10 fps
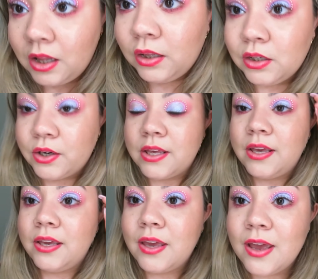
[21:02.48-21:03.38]

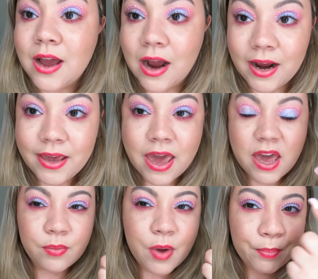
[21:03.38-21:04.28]
looking. I
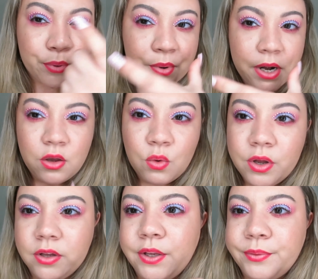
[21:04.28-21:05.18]
am pretty
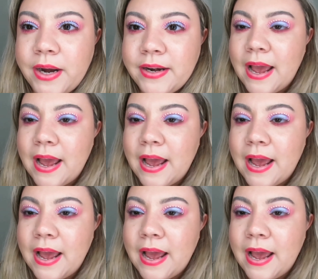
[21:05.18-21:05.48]
oily right